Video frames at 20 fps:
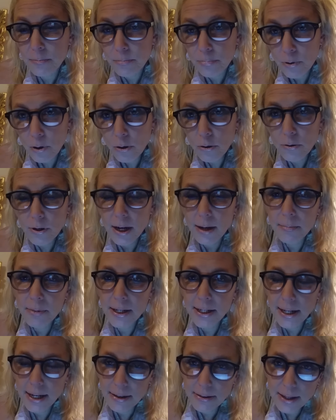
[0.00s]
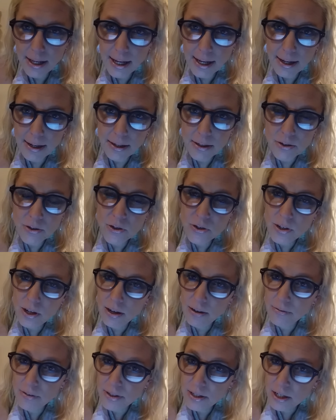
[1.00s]
in programming at the hands
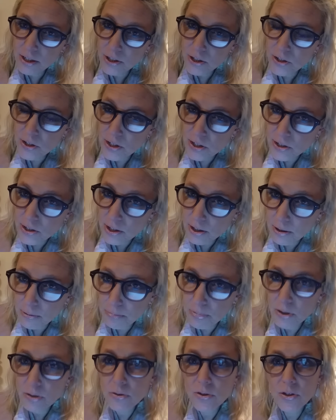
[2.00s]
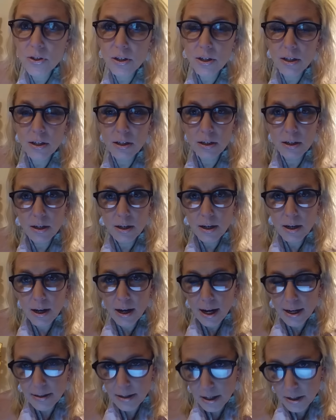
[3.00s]
of a narcissistic abuser,
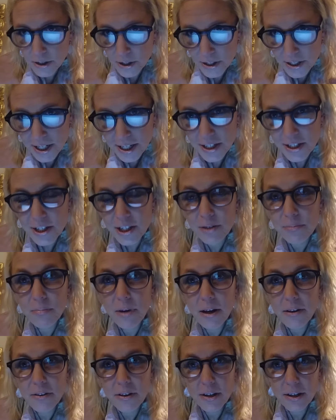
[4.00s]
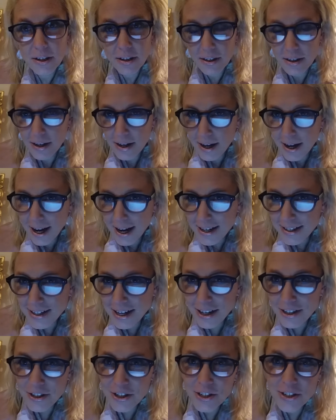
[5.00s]
a narcissistic mother, a
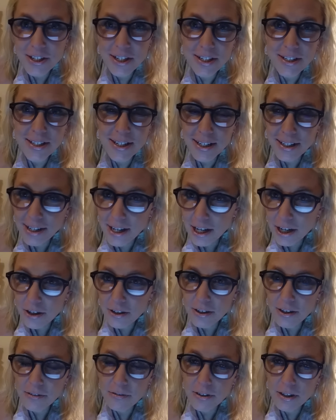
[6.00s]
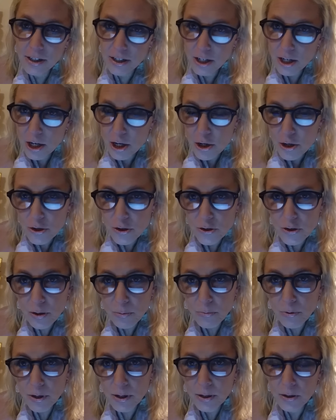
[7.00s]
narcissistic caregiver,
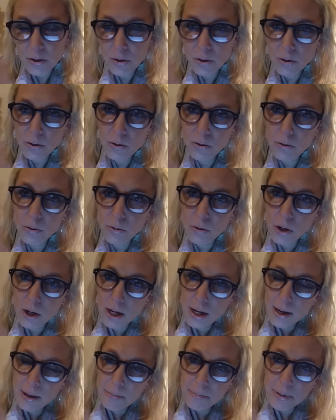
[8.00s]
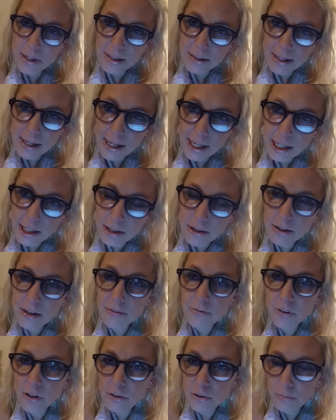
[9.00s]
someone who belayed the
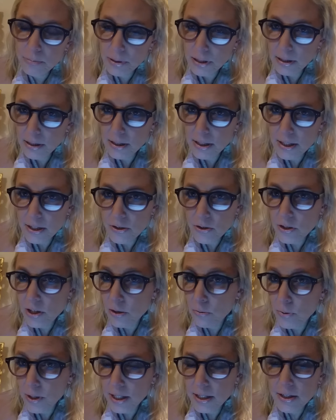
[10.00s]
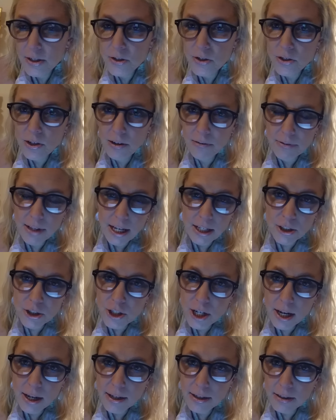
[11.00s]
vulnerabilities and weakness of that
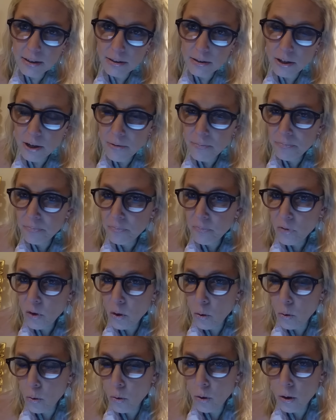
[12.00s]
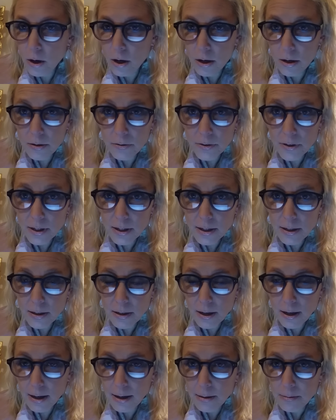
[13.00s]
child or the
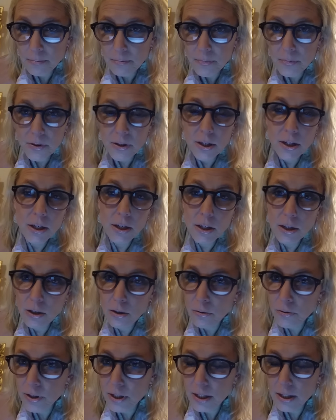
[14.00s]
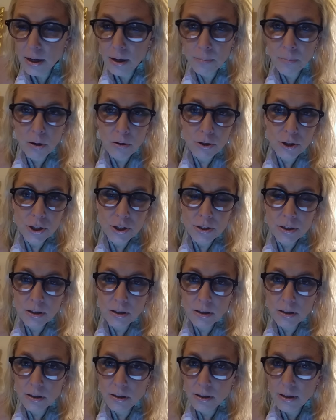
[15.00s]
um, you know the
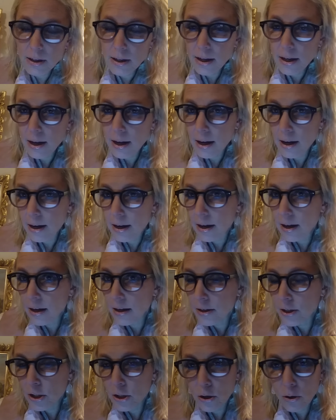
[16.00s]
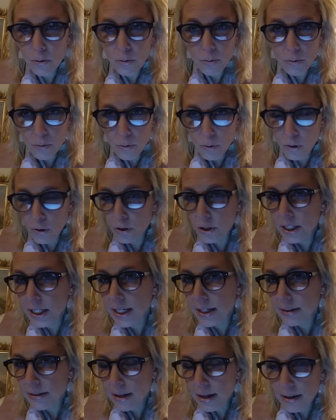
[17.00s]
emotional uh, you know early
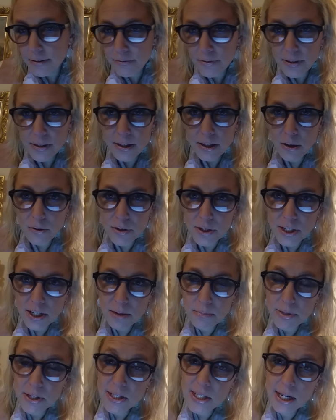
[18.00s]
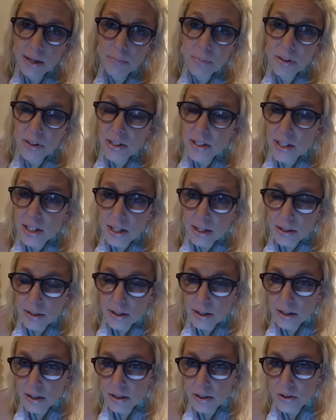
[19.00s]
in life you know this can be set up in the teen
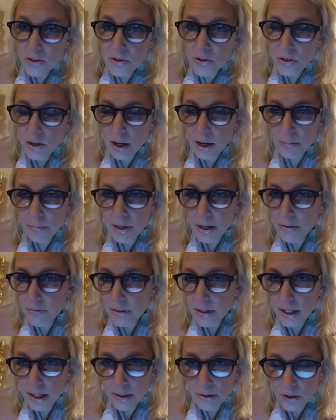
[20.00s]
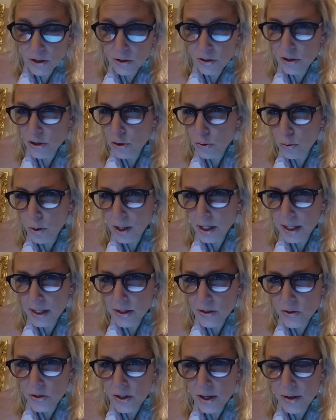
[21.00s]
years um, even into the
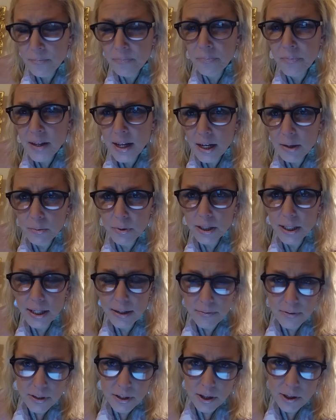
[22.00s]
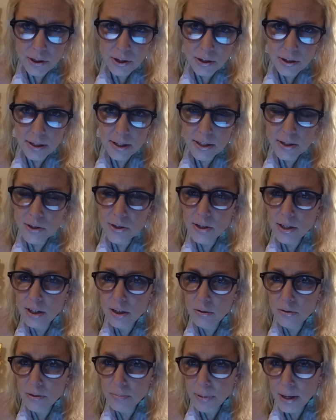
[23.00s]
20s and really even to 30s you
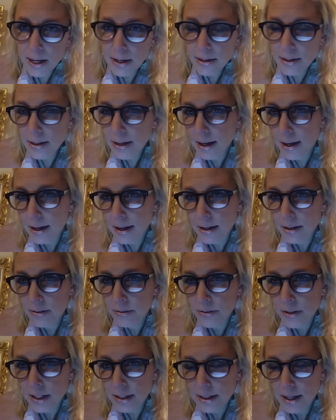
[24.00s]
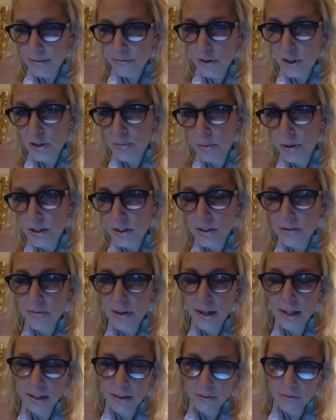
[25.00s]
know depending on the life experience of
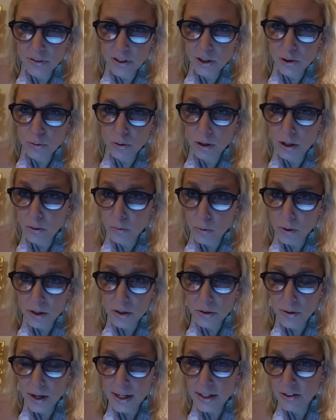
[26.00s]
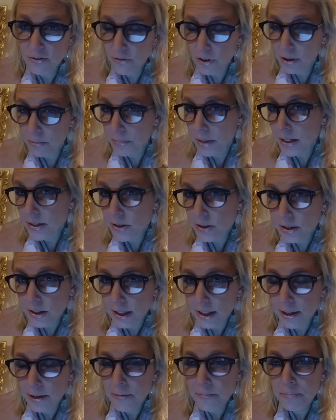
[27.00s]
that individual and where they're at
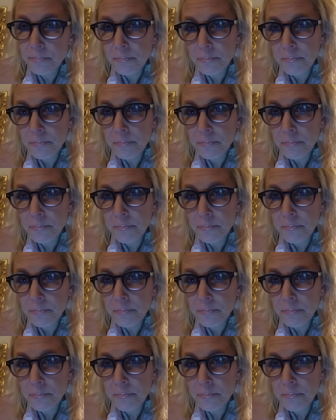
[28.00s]
developmentally